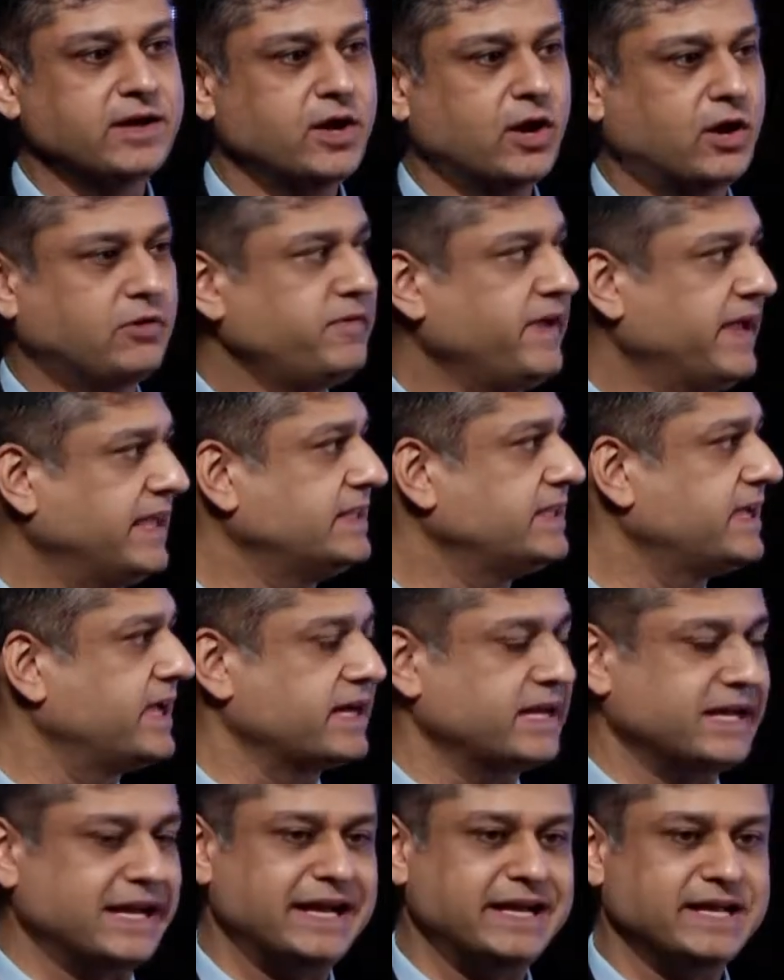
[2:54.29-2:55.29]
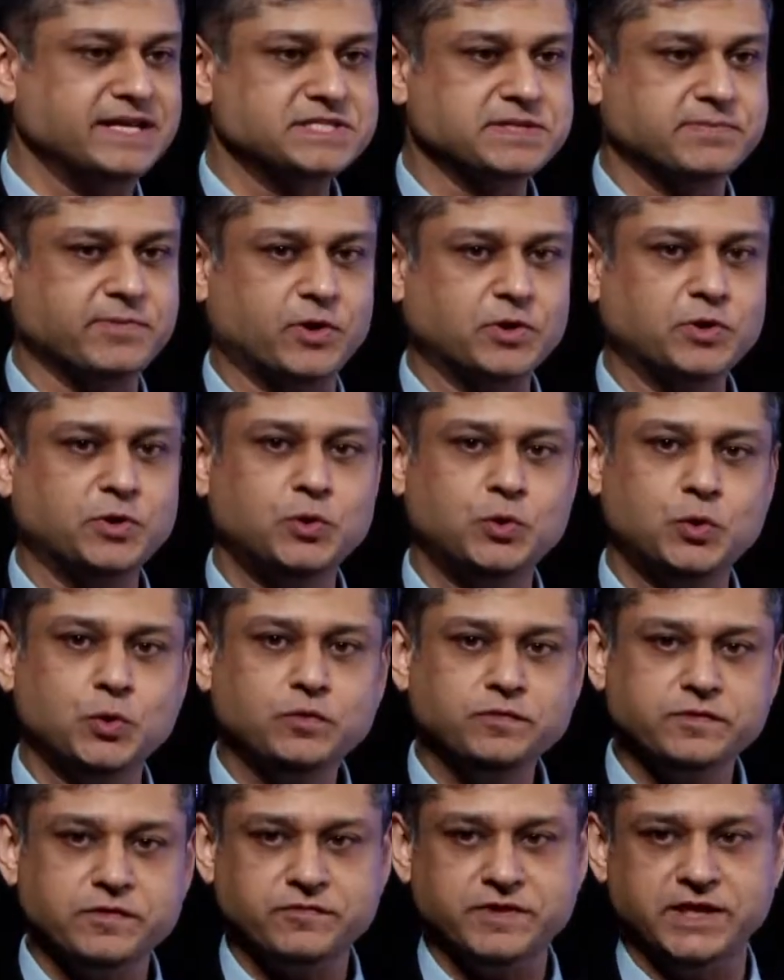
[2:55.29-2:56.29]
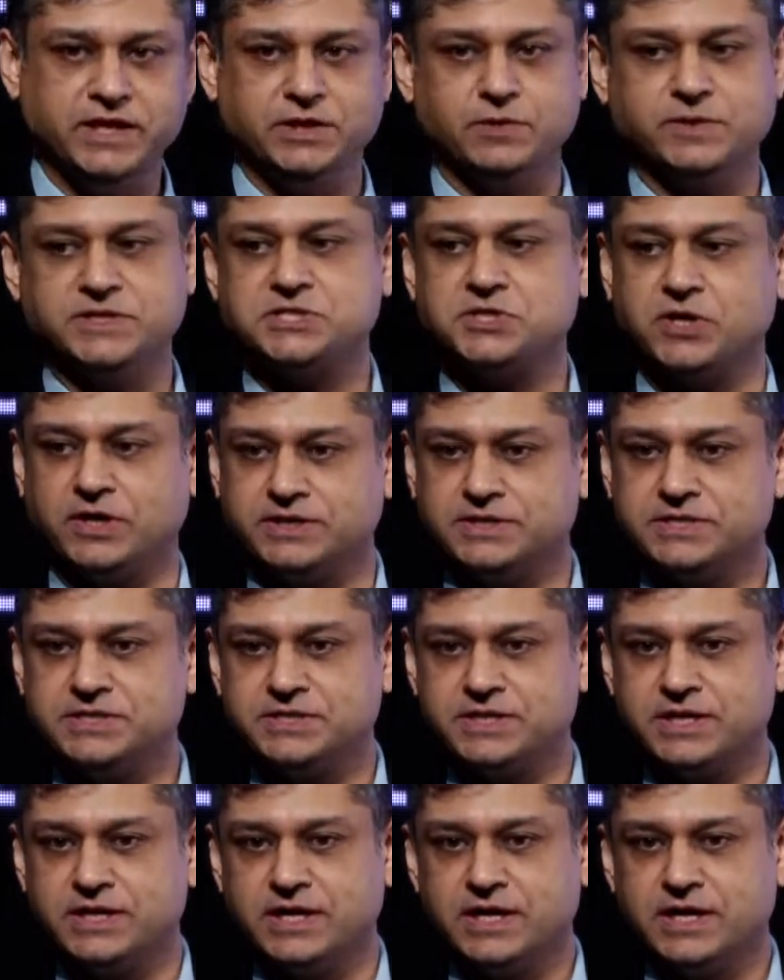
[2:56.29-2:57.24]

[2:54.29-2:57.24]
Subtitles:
of healthcare in India is about $250,